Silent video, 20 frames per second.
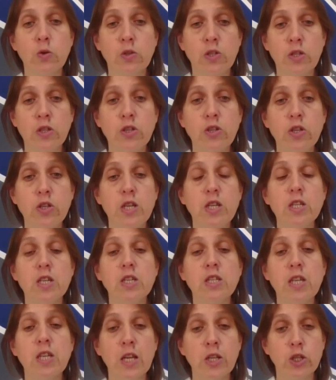usage is
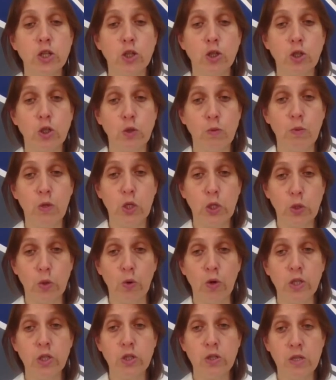essential to be
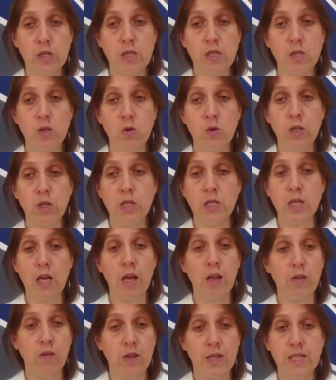taught to the students
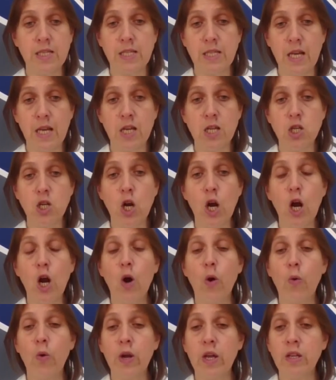at this stage,
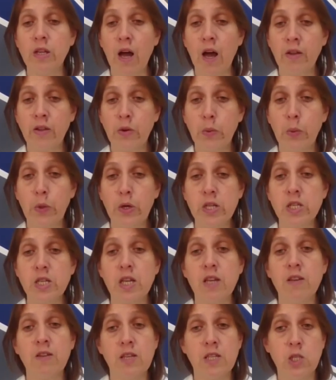or in other words,
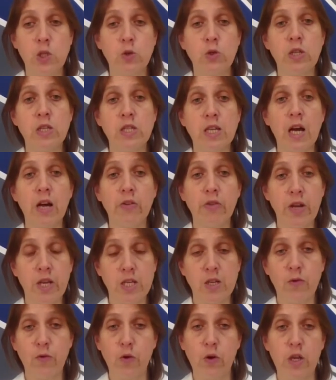if the students are
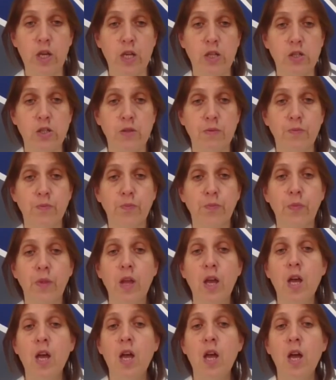ready for it.
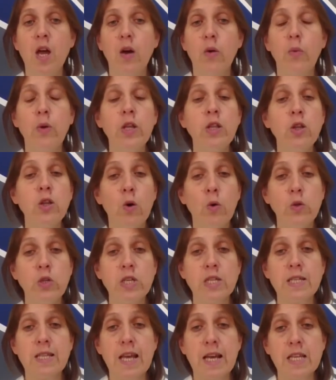We
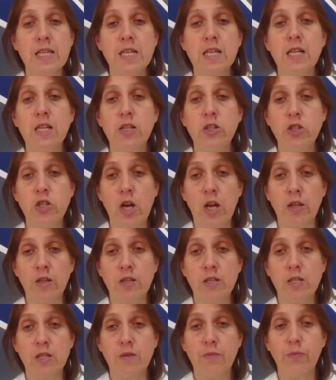notice lexical
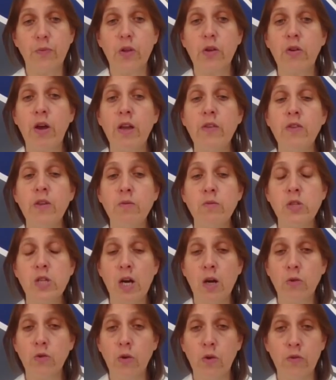chunks, write them
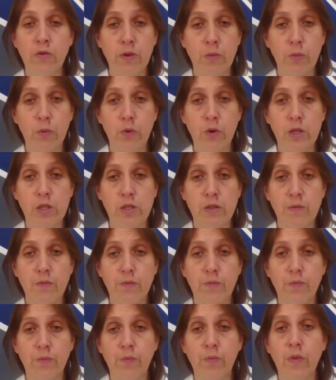down on the board.
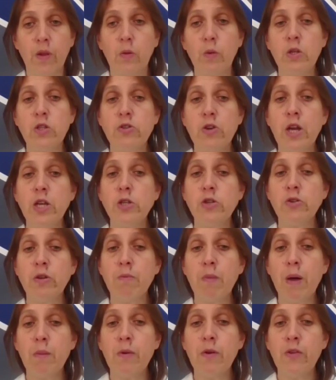We try to
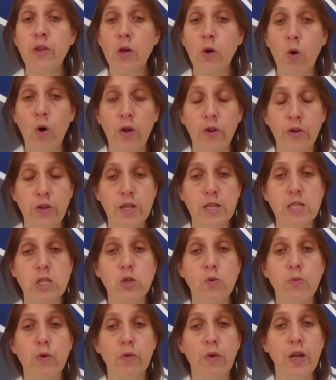remember the context
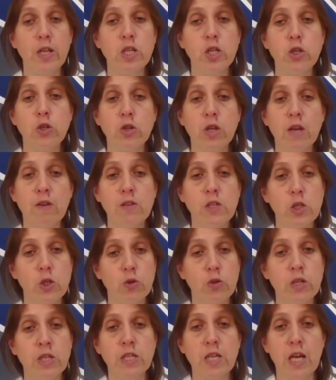to be ready to give
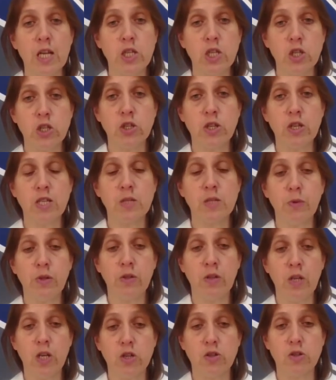students additional
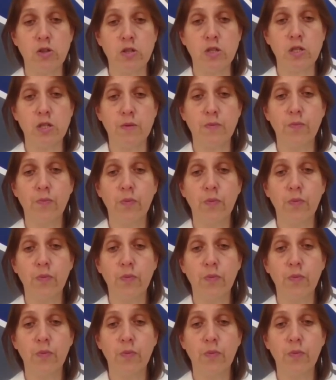explanations.